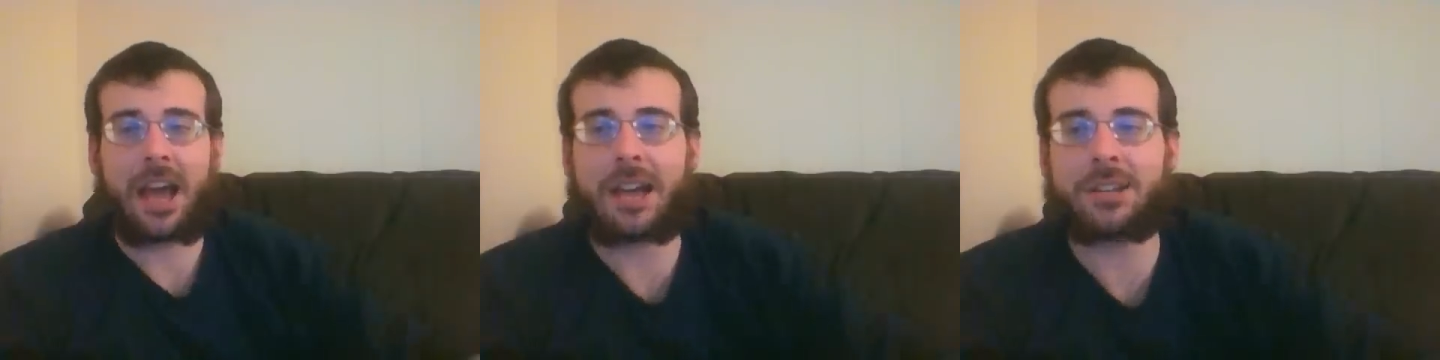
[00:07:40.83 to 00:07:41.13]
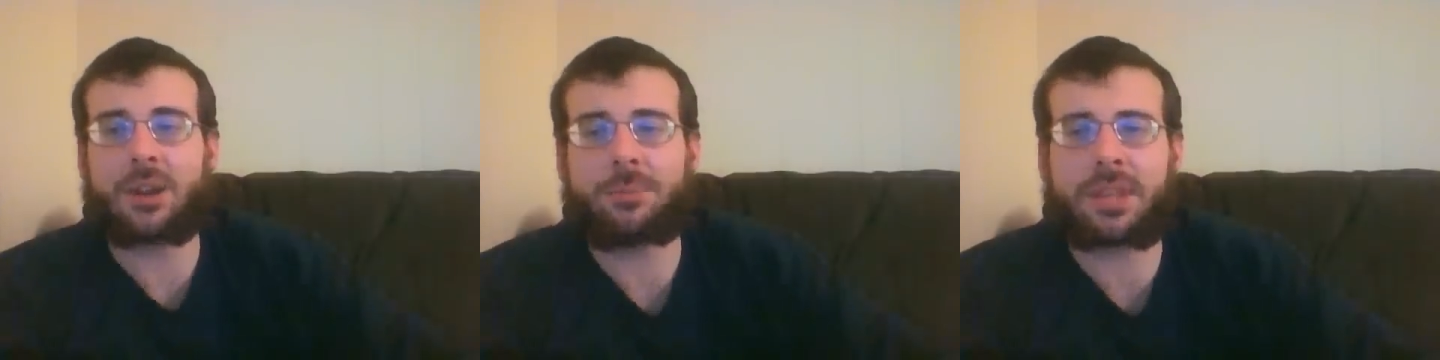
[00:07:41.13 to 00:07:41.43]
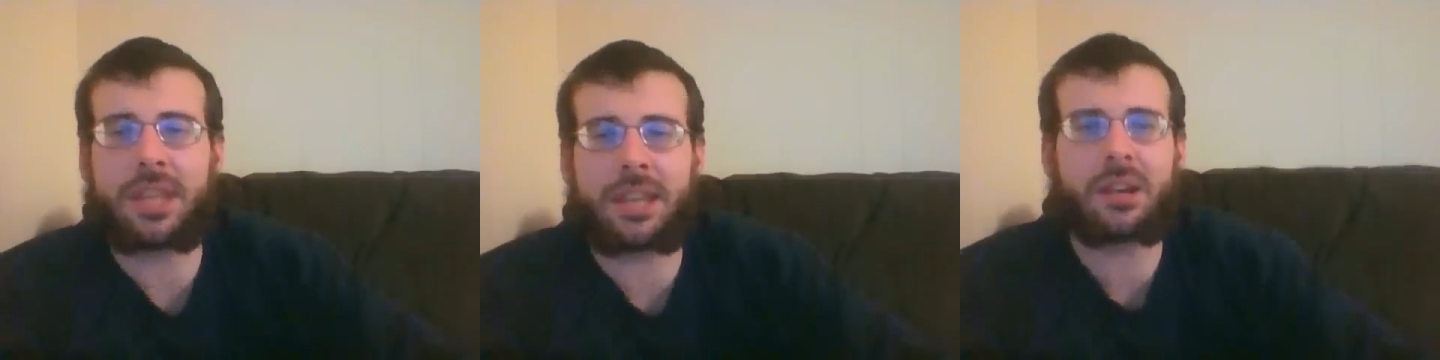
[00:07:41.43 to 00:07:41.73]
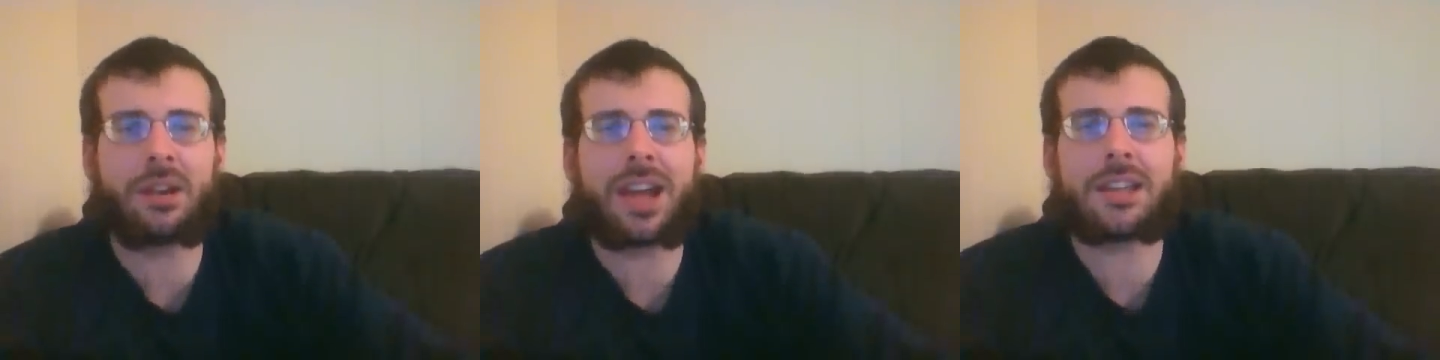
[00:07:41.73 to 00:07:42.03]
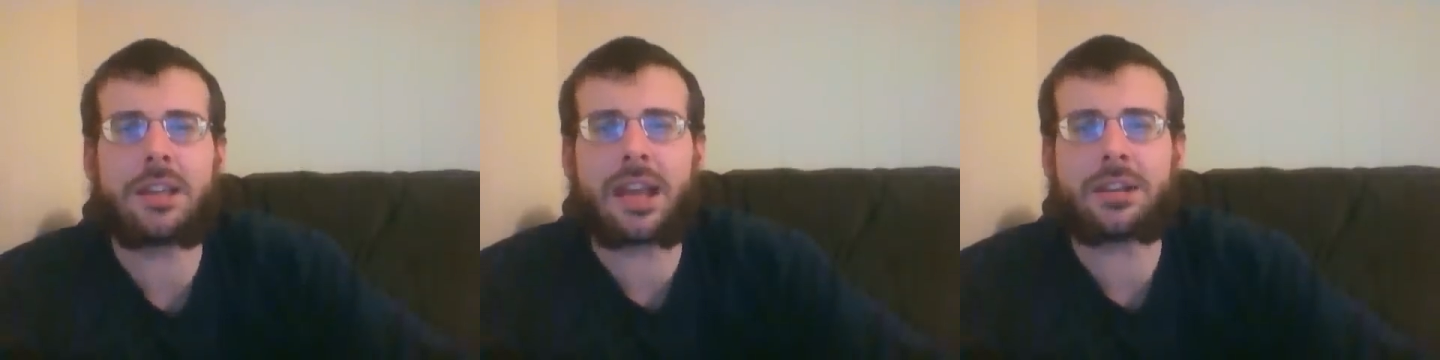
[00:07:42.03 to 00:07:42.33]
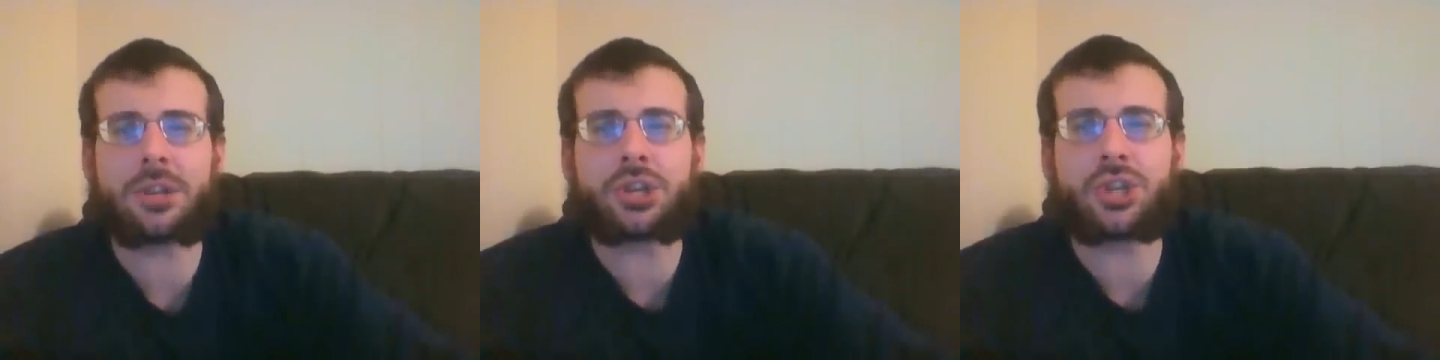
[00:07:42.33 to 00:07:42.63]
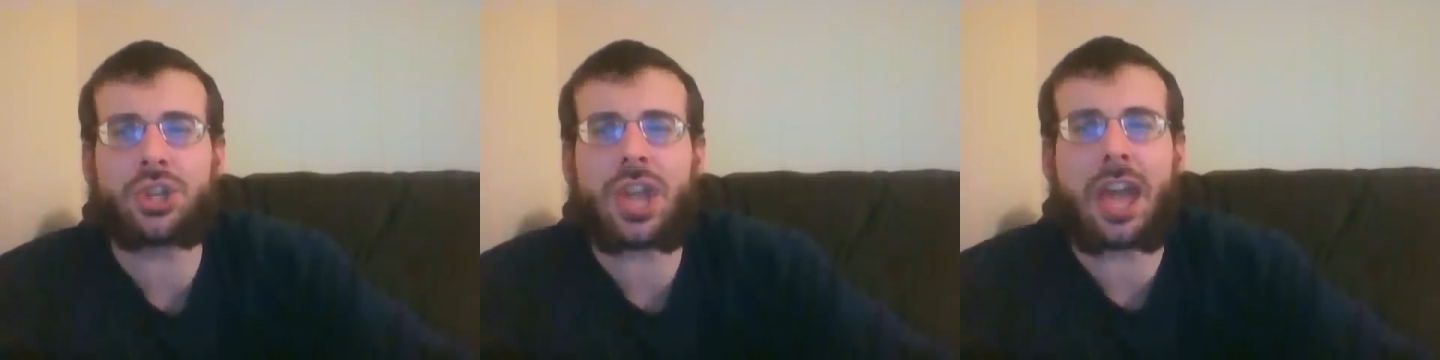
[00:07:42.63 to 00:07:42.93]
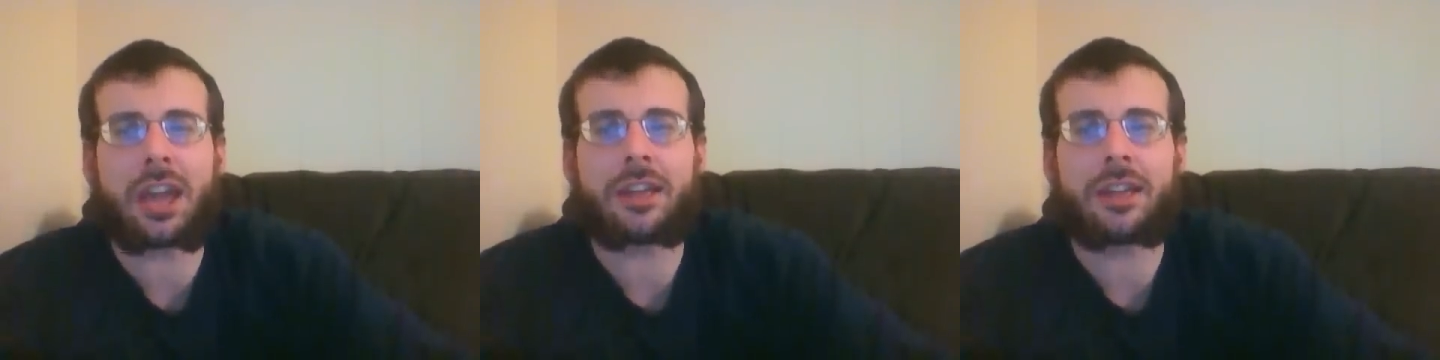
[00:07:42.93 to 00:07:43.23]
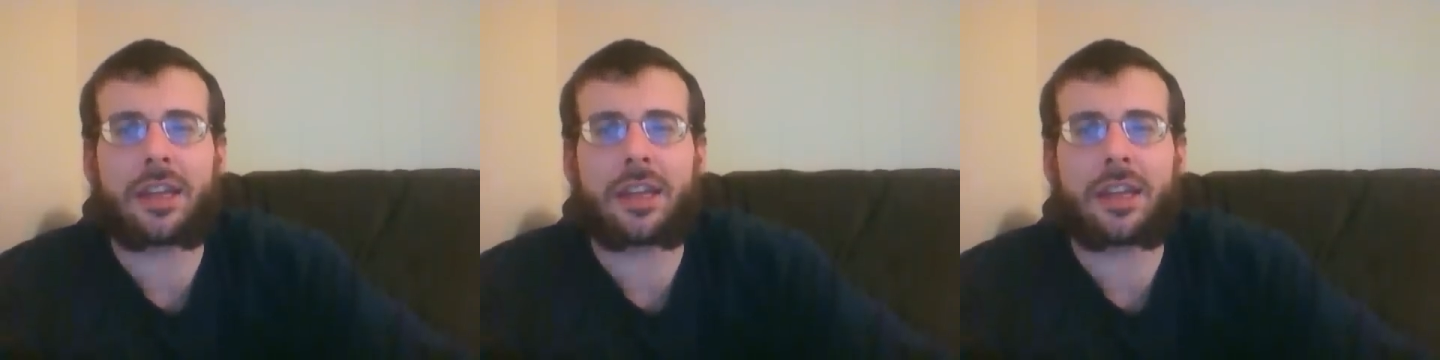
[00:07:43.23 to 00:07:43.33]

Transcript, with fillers: I don't believe, you know what? I didn't actually check